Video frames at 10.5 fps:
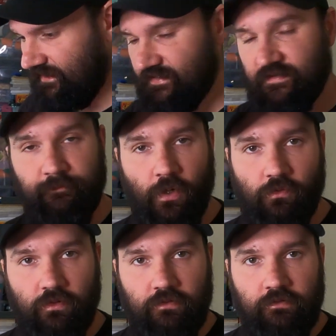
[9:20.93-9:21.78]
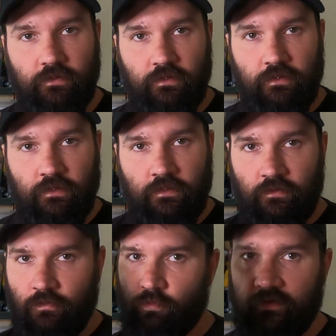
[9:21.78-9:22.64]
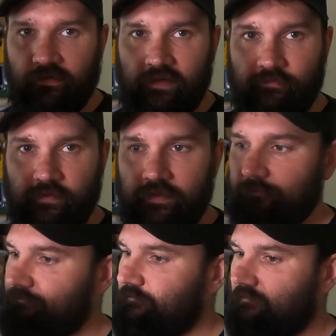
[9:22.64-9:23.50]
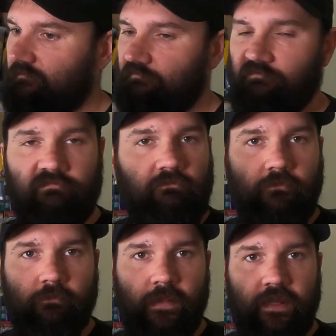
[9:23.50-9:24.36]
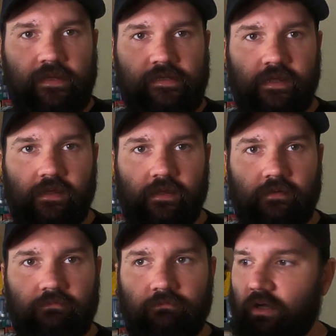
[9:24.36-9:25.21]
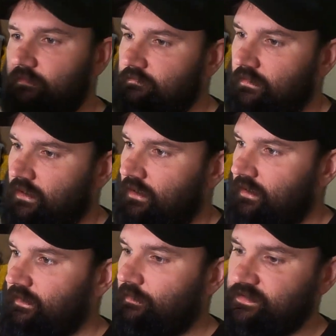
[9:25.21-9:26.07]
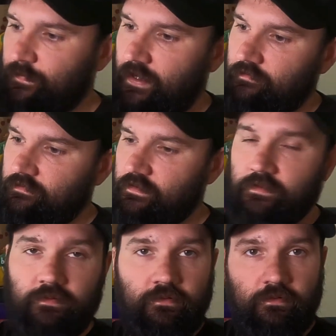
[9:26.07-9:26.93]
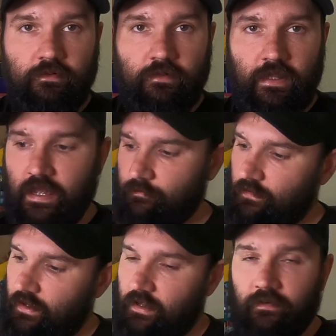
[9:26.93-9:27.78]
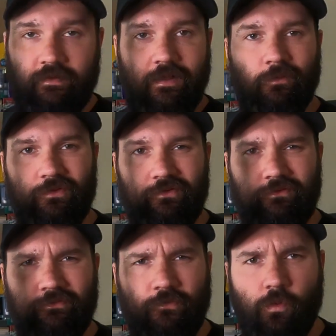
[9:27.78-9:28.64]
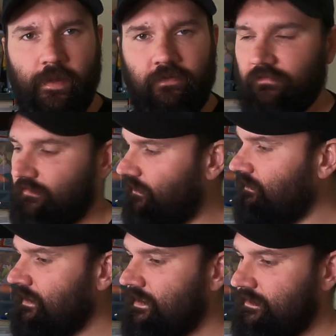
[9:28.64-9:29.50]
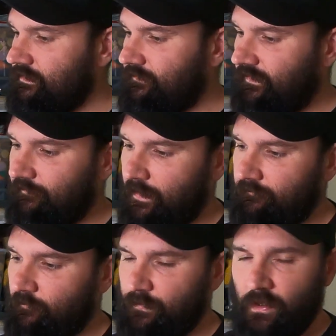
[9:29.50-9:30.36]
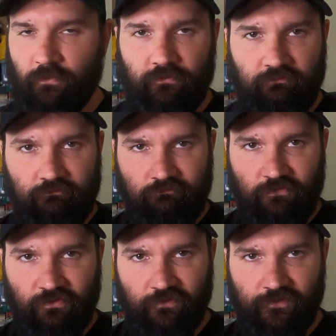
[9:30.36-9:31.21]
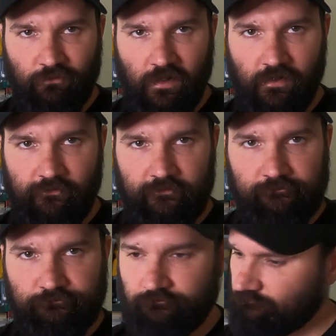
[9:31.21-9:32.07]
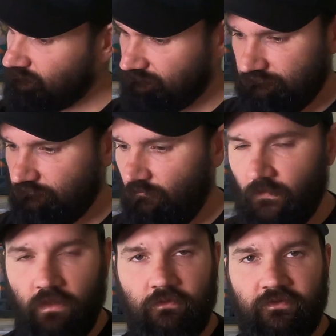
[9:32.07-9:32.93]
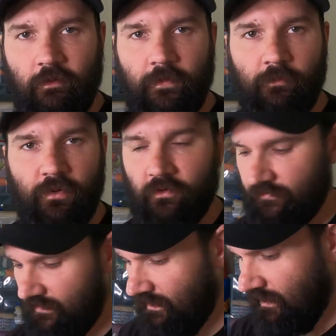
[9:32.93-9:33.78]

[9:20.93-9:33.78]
it as a bulk, one delivery, made well, that was £1 a cap, and that was £4, so it's £5 for both. Sold it for 12. £7 profit.